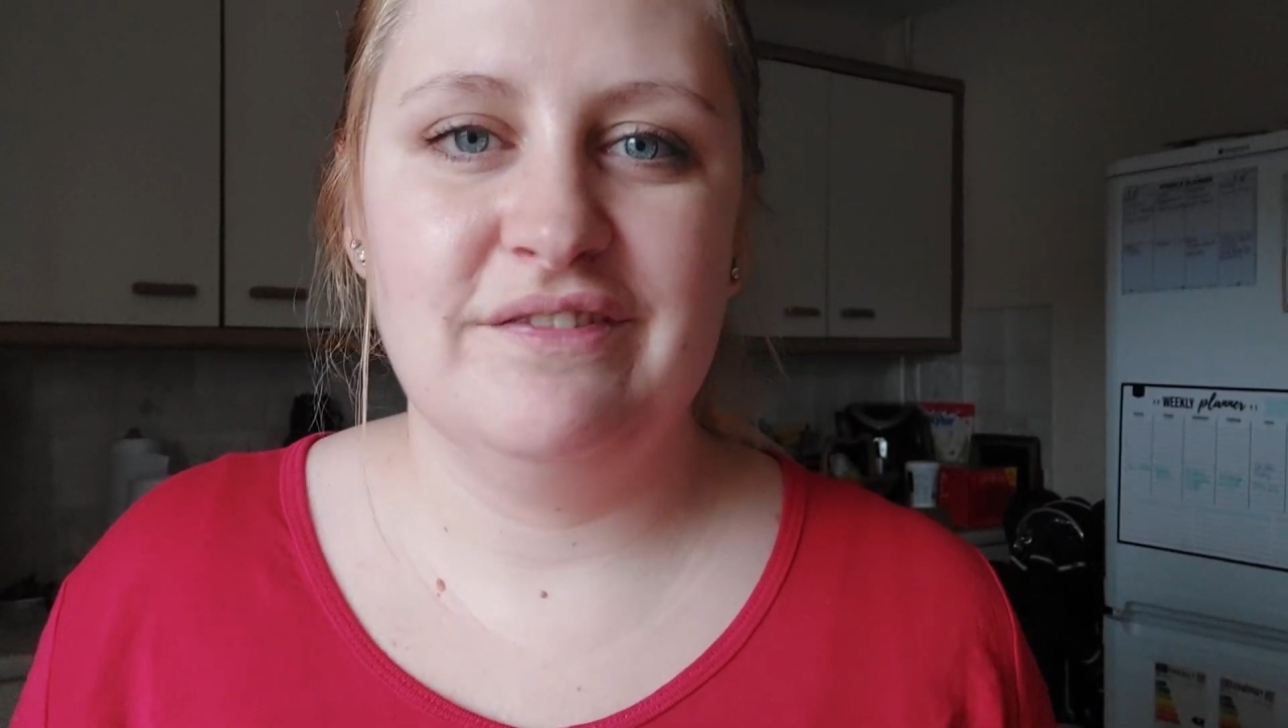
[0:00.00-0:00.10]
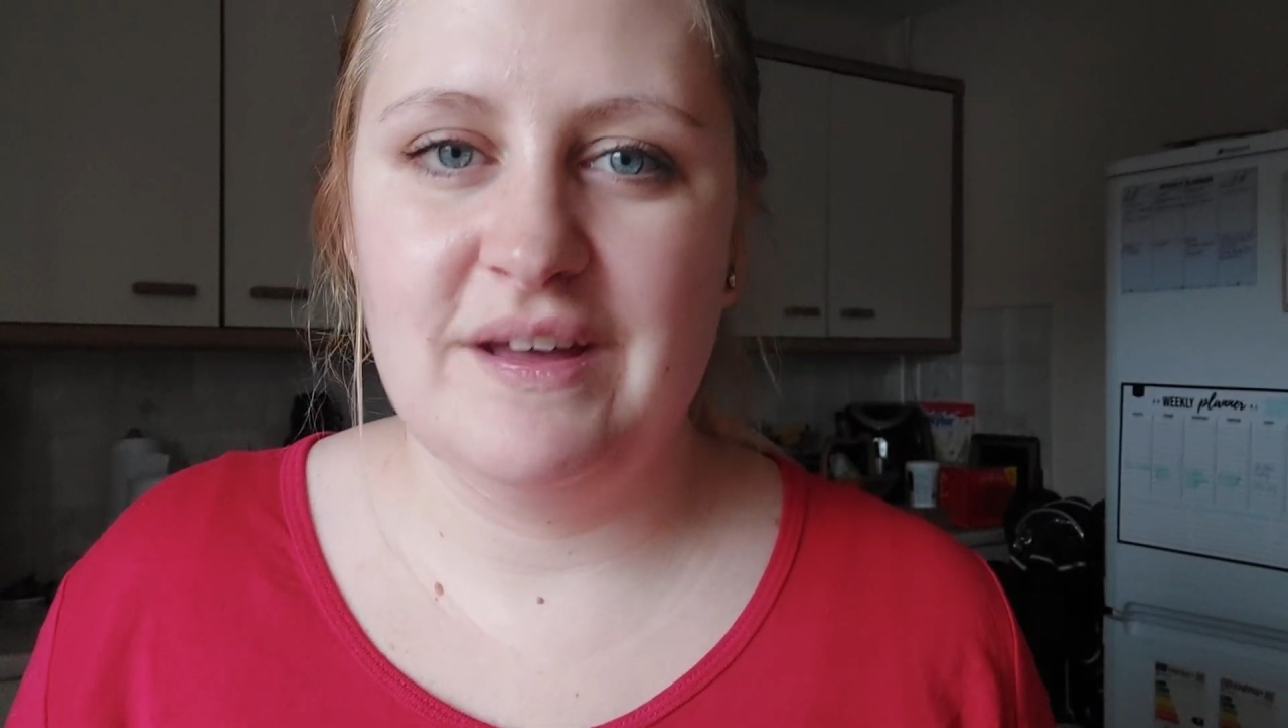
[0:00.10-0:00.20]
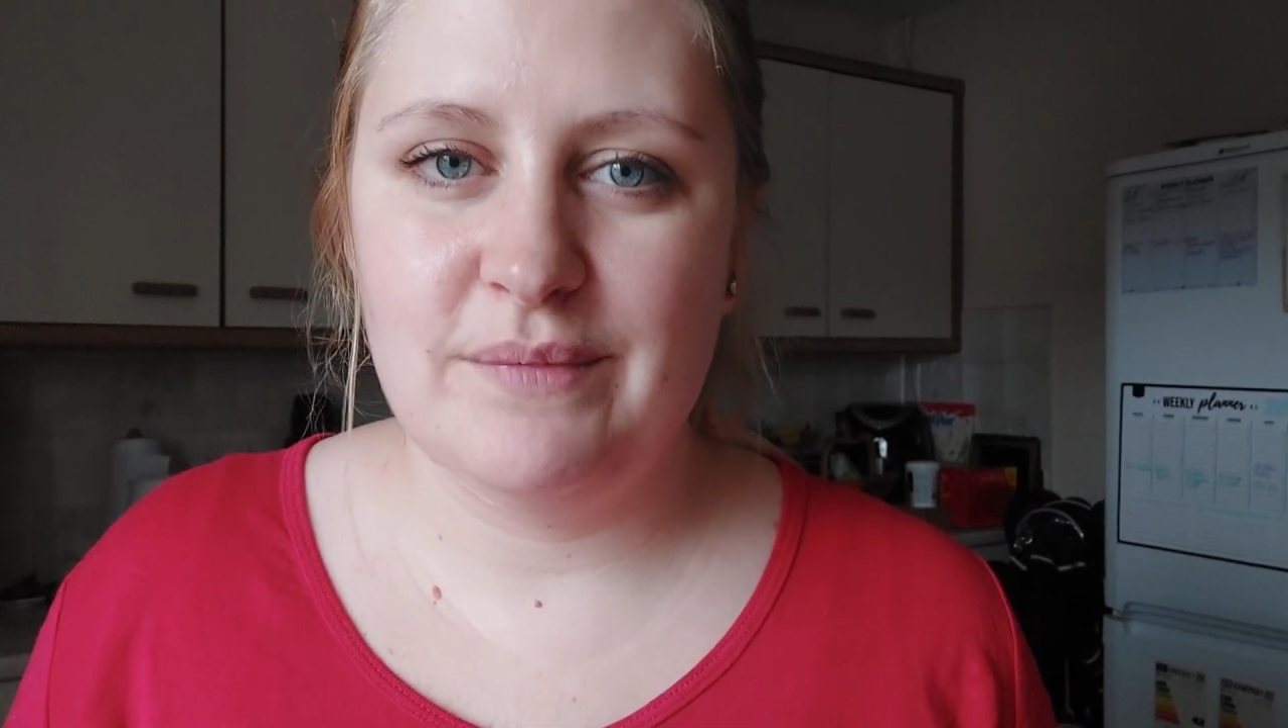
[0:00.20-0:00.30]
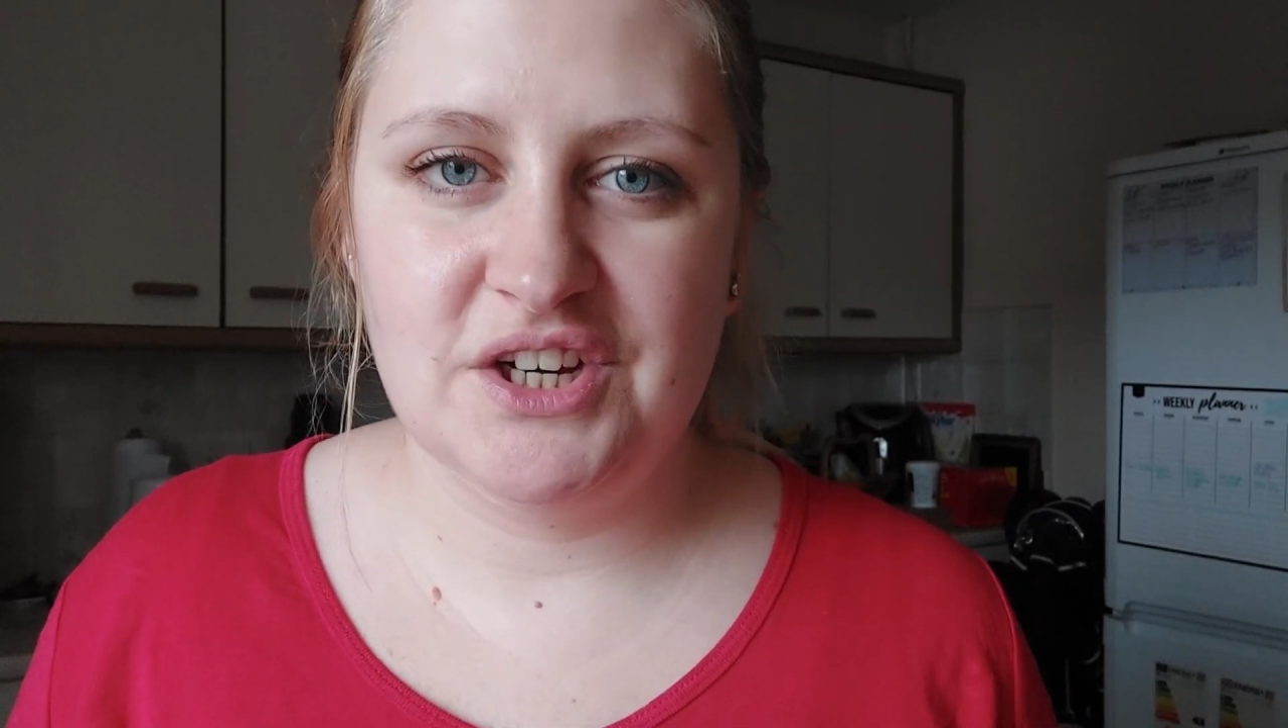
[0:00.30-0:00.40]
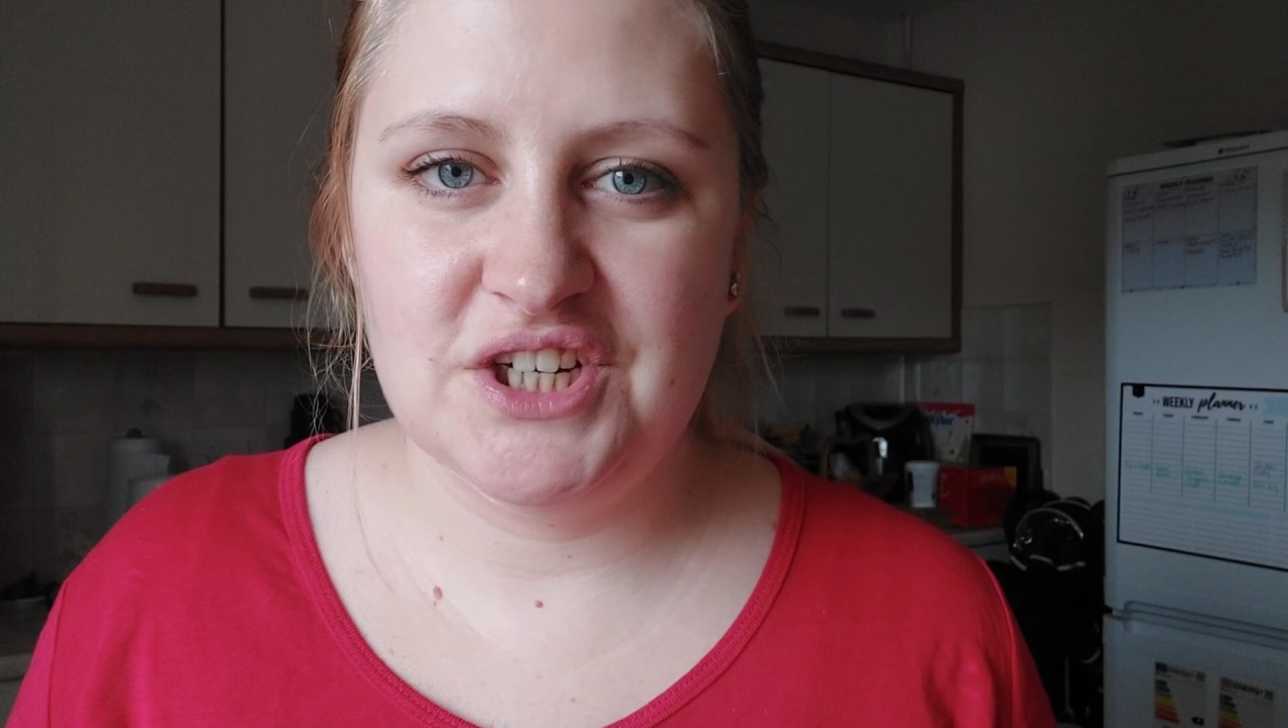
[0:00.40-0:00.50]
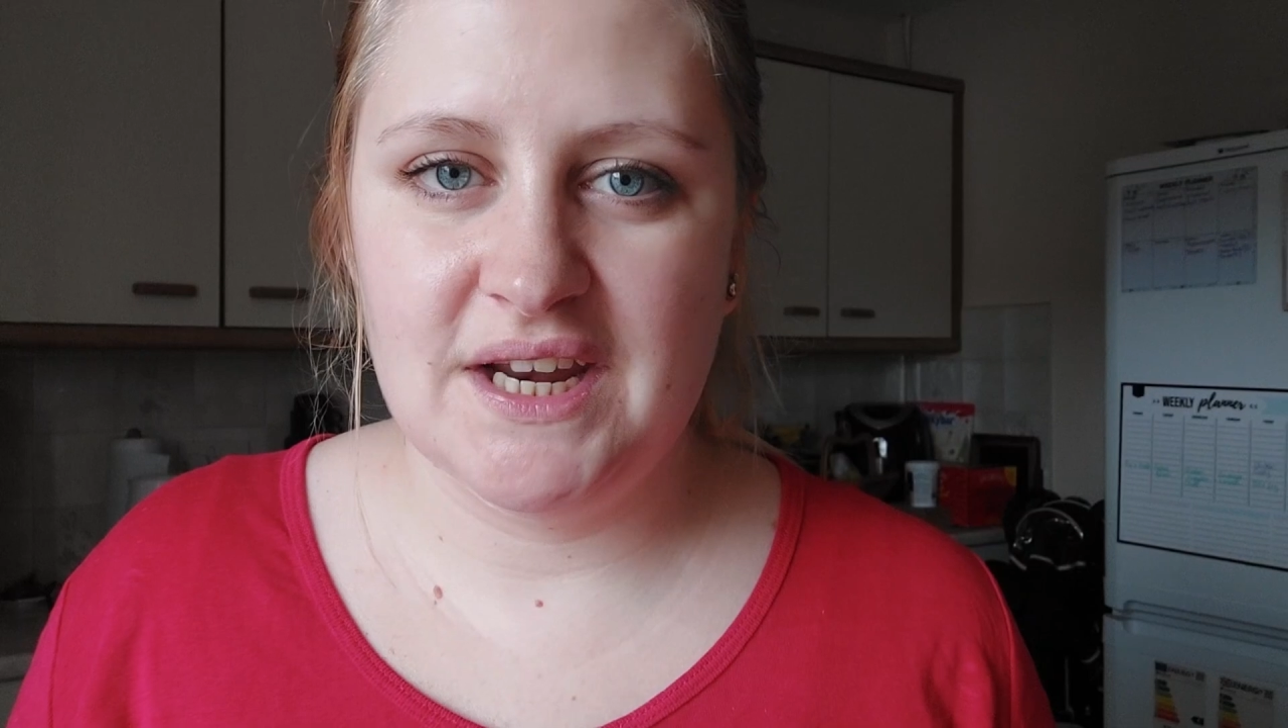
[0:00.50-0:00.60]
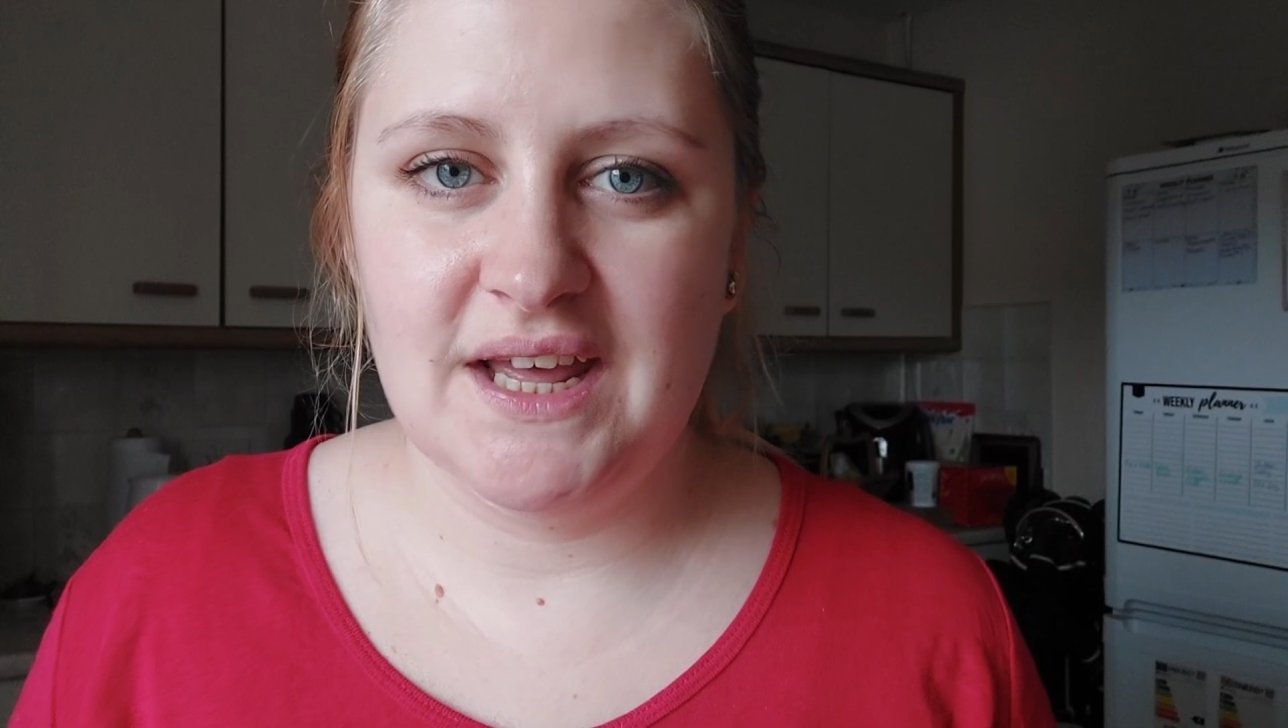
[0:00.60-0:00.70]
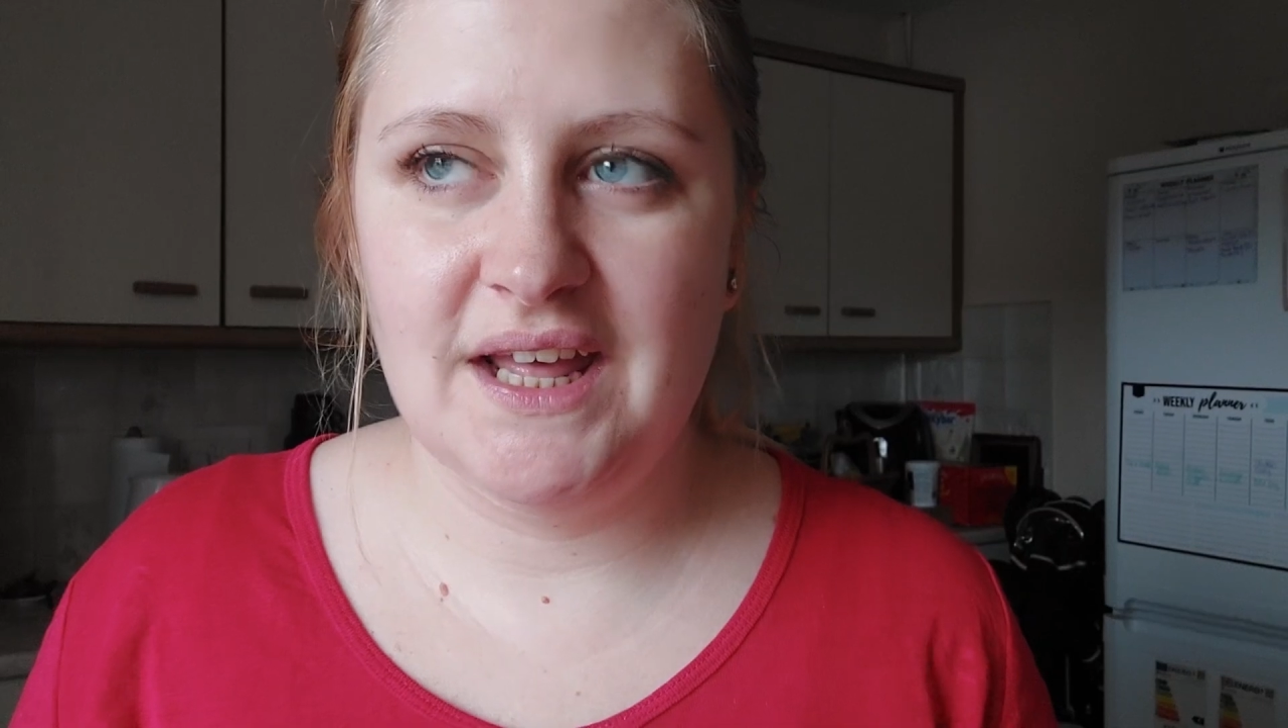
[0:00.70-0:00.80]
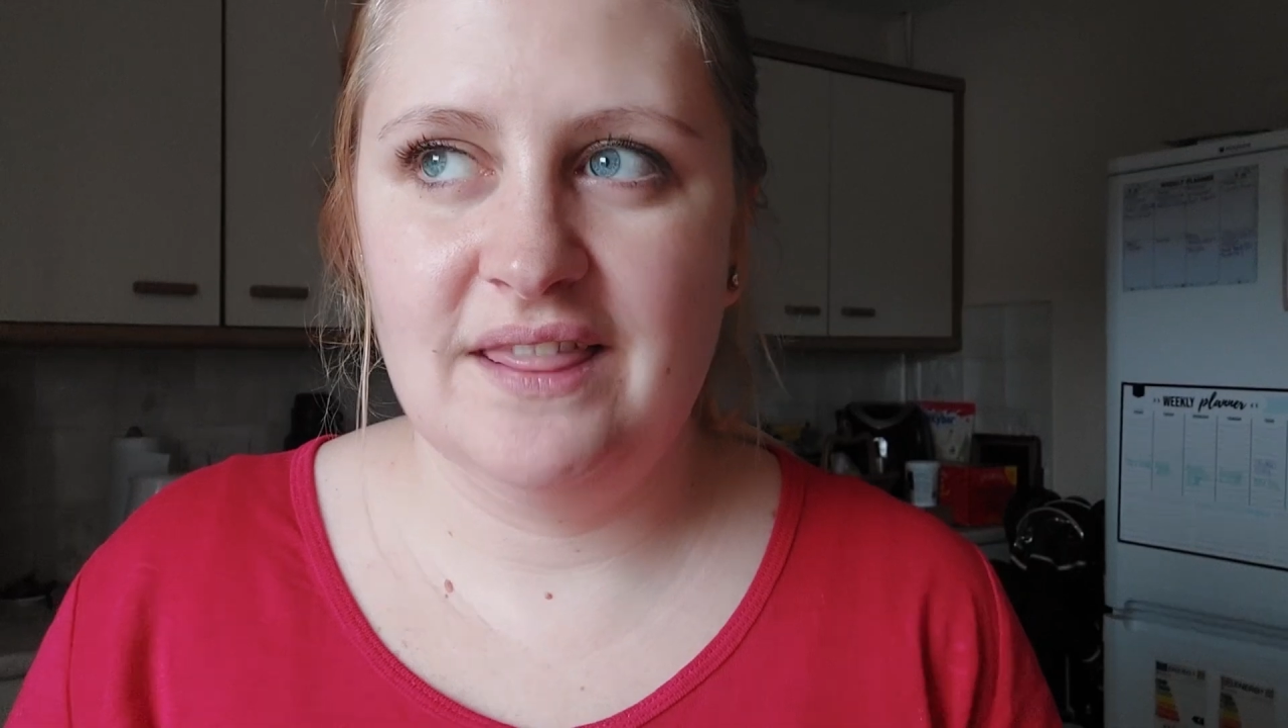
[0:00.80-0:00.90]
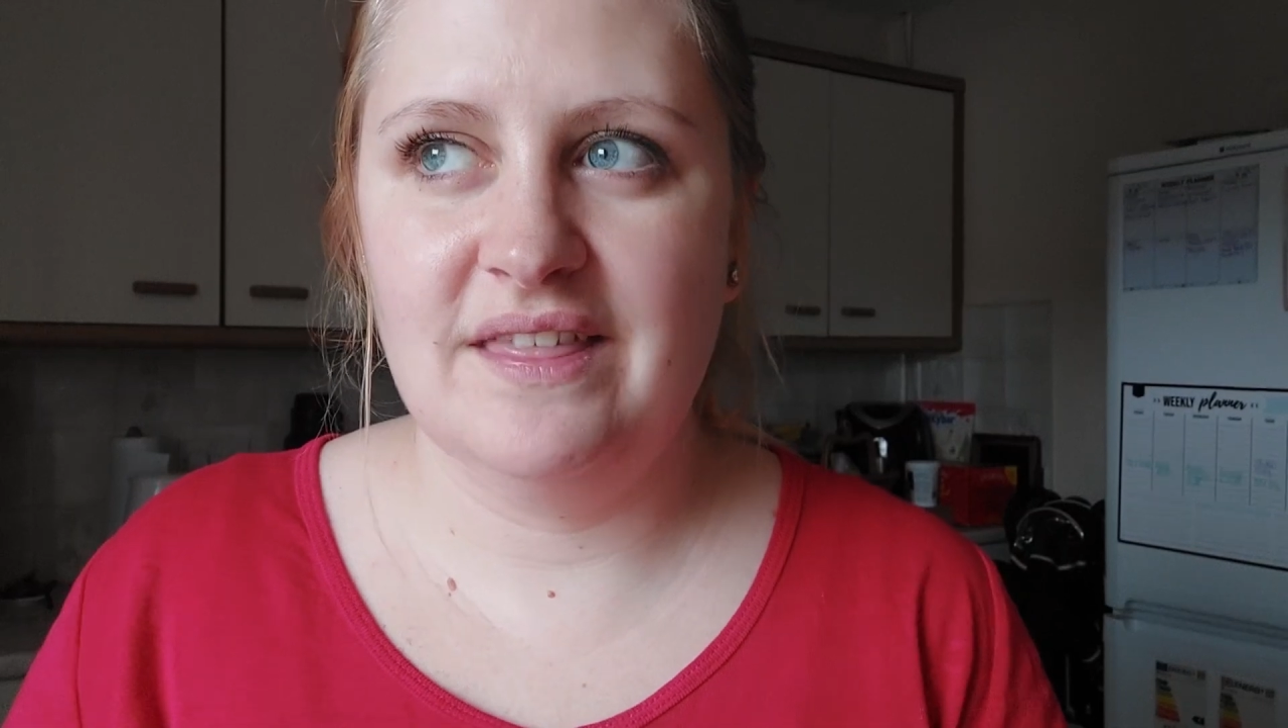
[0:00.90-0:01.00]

fit much in it.